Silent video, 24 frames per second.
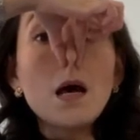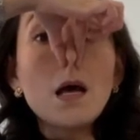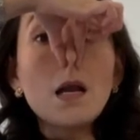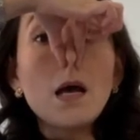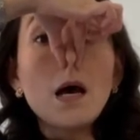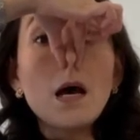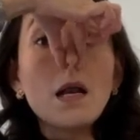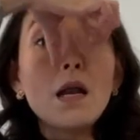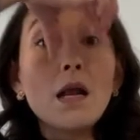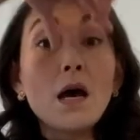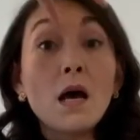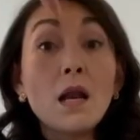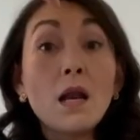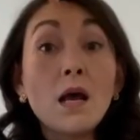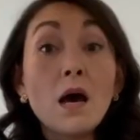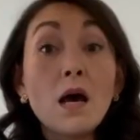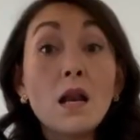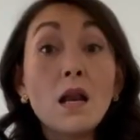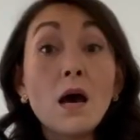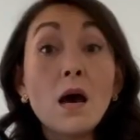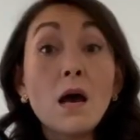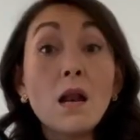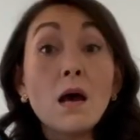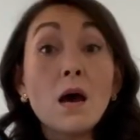la
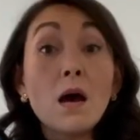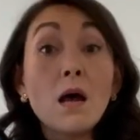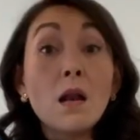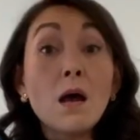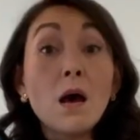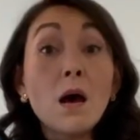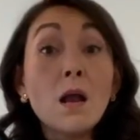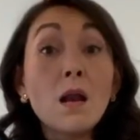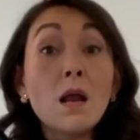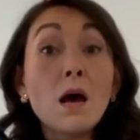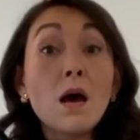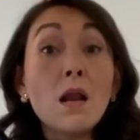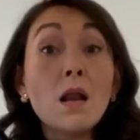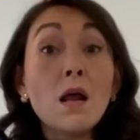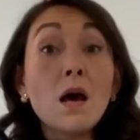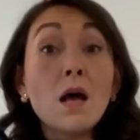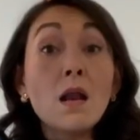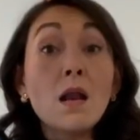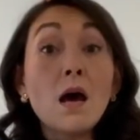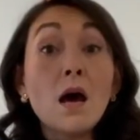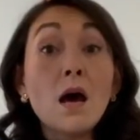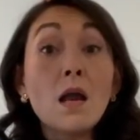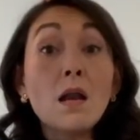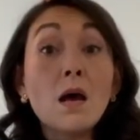la la
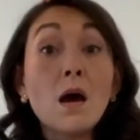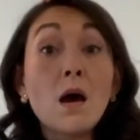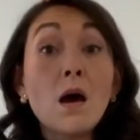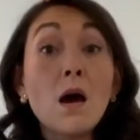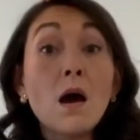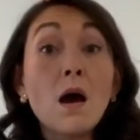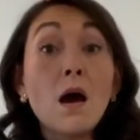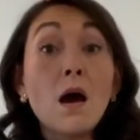la la.